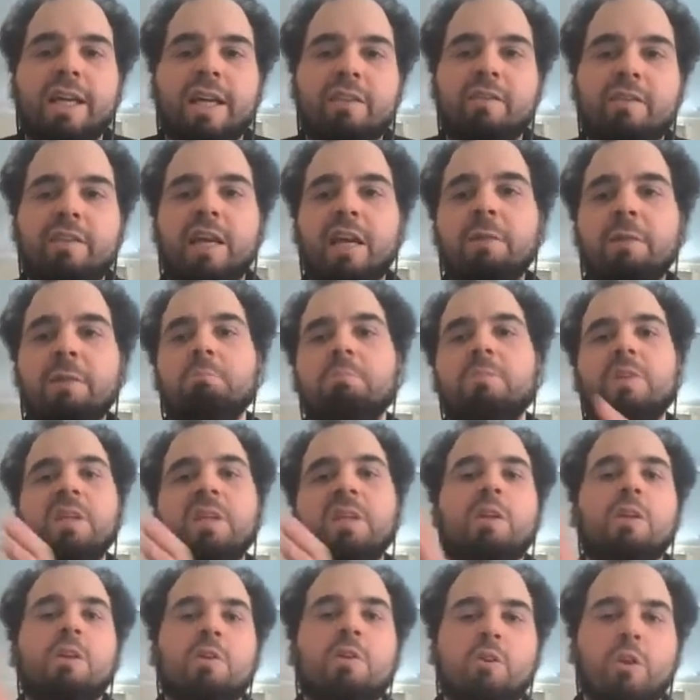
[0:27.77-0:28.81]
and then
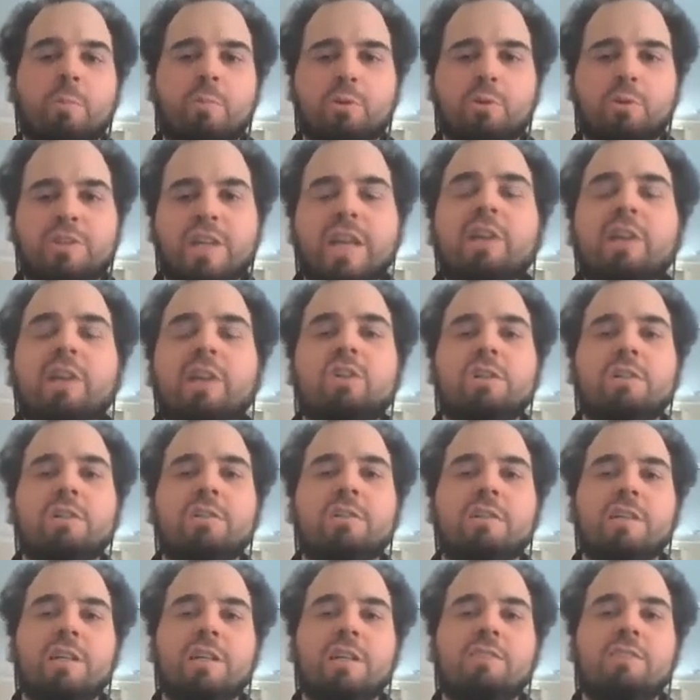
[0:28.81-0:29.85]

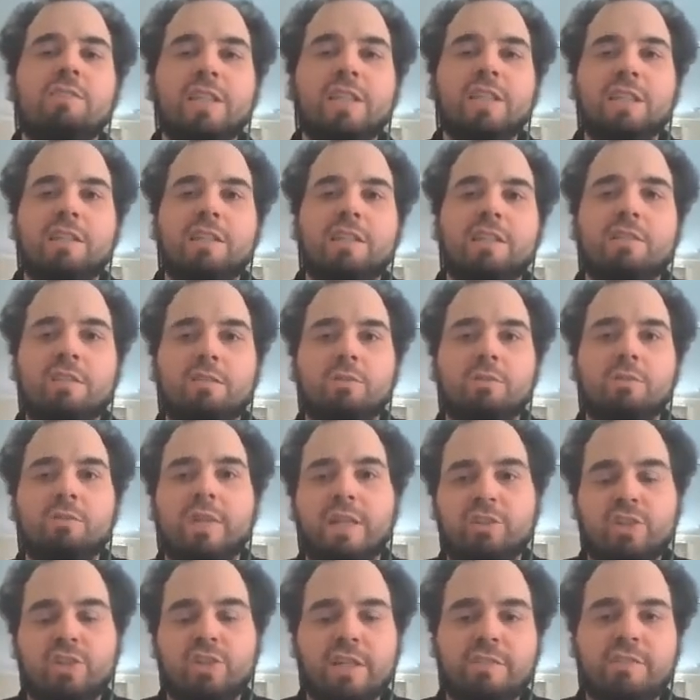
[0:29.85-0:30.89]
computation is needed to
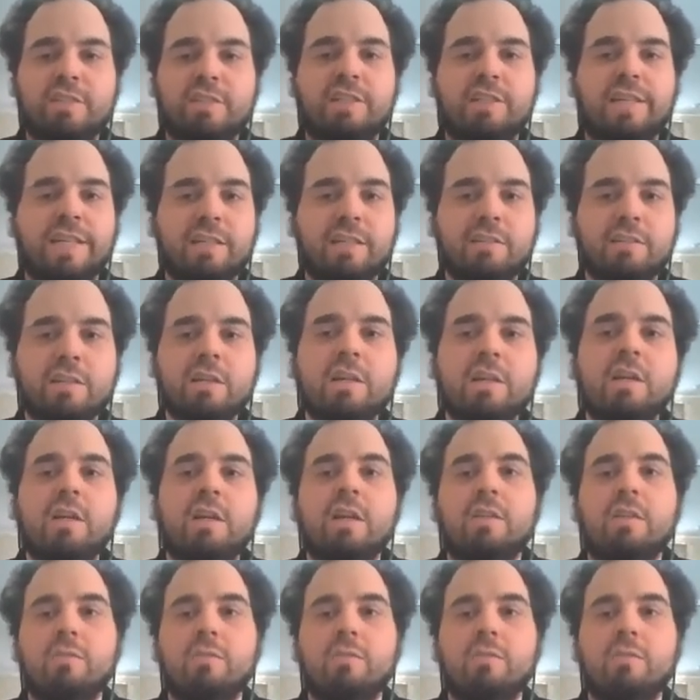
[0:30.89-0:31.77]
digest the data,